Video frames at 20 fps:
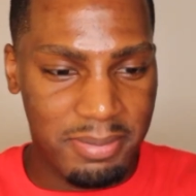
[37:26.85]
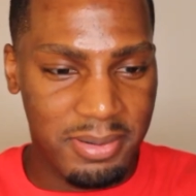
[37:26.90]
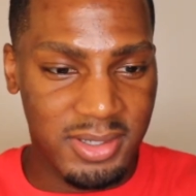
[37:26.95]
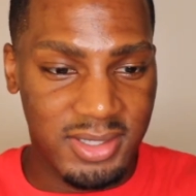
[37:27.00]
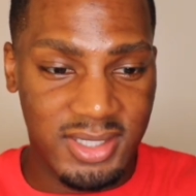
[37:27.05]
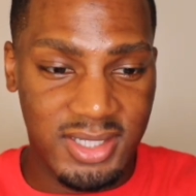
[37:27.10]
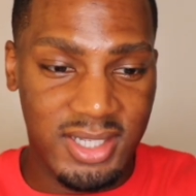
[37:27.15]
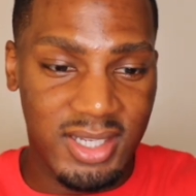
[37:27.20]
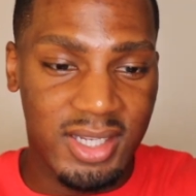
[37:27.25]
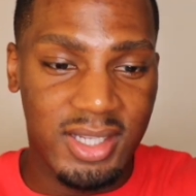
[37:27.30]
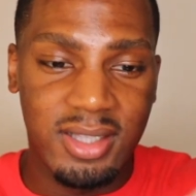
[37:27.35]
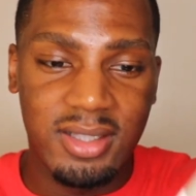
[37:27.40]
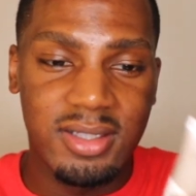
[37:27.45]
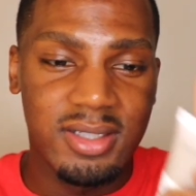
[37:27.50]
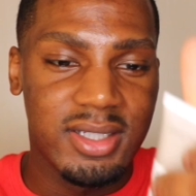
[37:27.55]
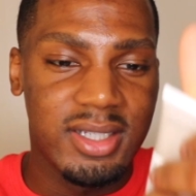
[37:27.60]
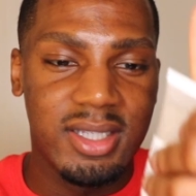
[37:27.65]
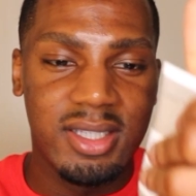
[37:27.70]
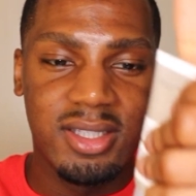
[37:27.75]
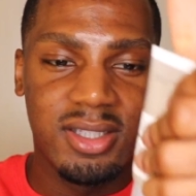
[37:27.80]

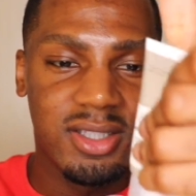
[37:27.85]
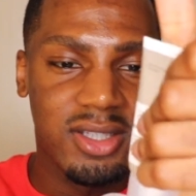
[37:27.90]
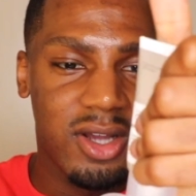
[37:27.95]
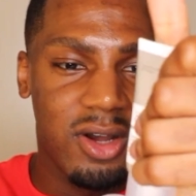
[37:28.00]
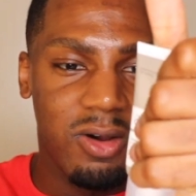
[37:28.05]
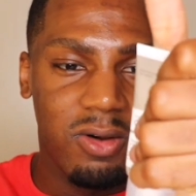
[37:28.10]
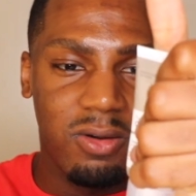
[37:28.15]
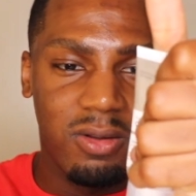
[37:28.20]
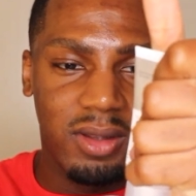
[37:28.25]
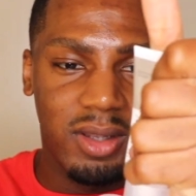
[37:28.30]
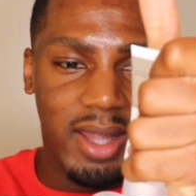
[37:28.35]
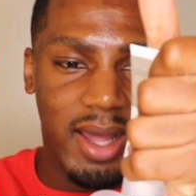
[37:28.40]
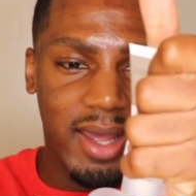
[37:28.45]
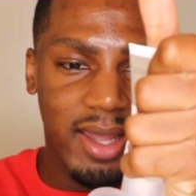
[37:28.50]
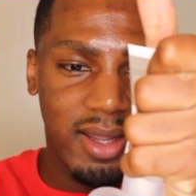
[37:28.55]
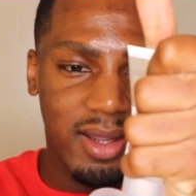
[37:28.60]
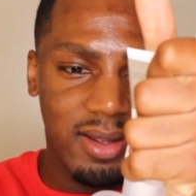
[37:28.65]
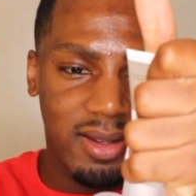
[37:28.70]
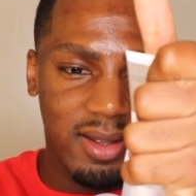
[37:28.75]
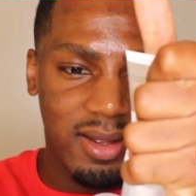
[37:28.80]
particularly don't
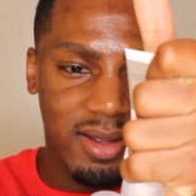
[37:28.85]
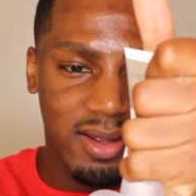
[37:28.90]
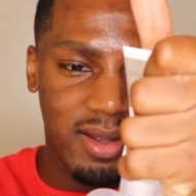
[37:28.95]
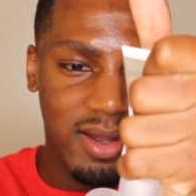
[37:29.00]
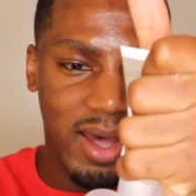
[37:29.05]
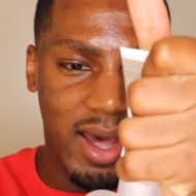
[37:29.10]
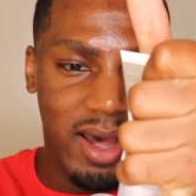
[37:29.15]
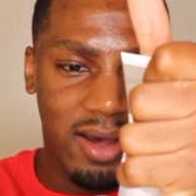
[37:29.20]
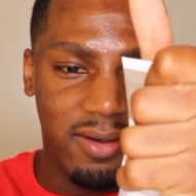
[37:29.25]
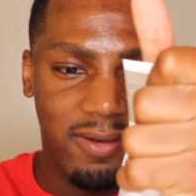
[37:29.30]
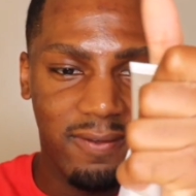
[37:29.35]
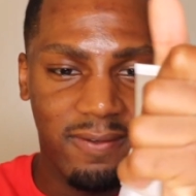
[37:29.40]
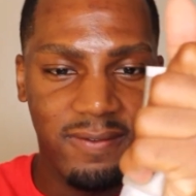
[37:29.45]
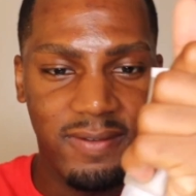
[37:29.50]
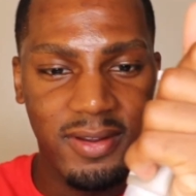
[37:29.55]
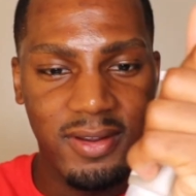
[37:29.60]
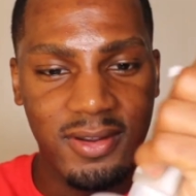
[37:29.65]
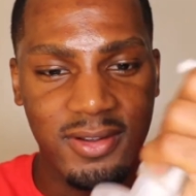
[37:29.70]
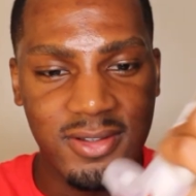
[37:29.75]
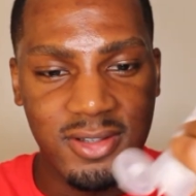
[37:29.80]
like how it
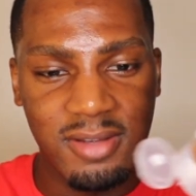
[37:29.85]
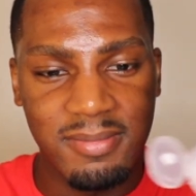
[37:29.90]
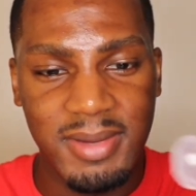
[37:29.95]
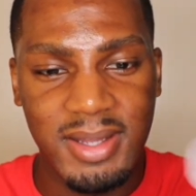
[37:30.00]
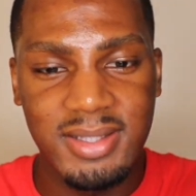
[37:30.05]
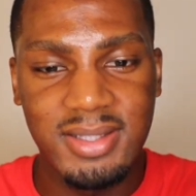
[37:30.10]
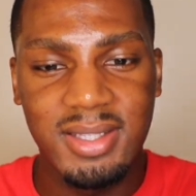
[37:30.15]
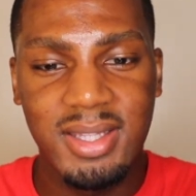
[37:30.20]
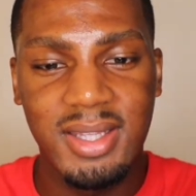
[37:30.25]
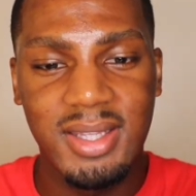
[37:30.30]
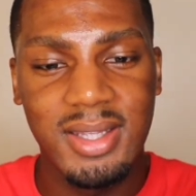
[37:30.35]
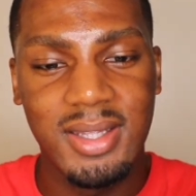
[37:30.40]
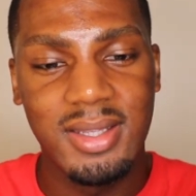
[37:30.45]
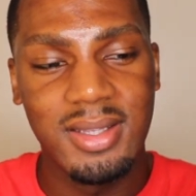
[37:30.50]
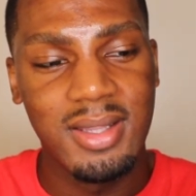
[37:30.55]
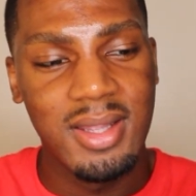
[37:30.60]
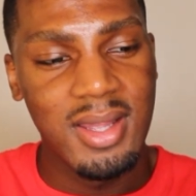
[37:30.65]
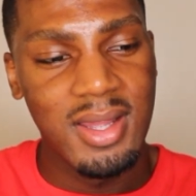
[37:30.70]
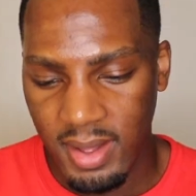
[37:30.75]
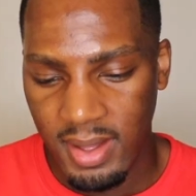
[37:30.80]
feels on my skin.